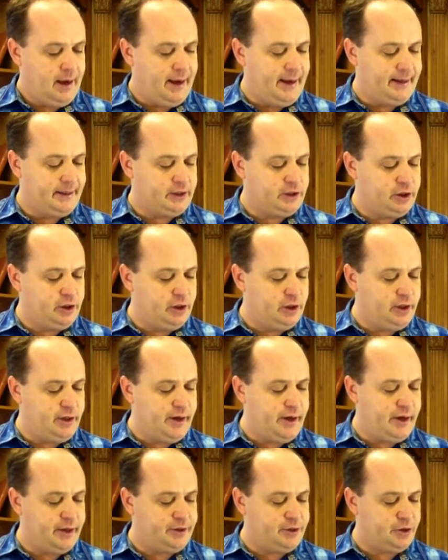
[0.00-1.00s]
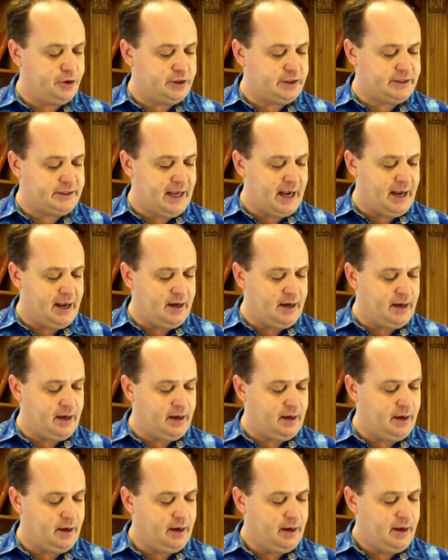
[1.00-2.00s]
and good
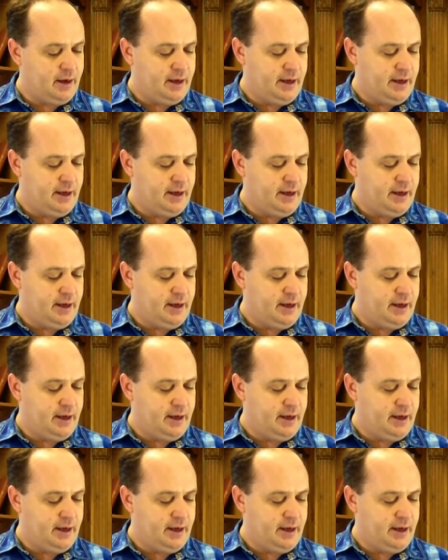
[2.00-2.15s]
understanding